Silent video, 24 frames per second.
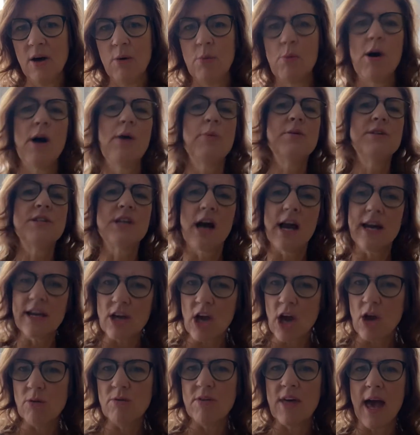Why would I
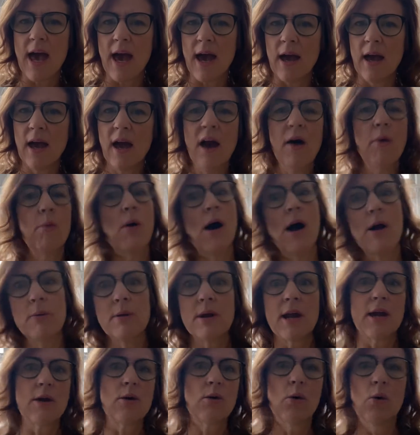go there? Why
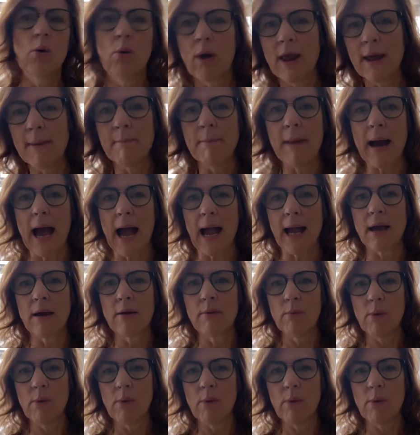would I call him back?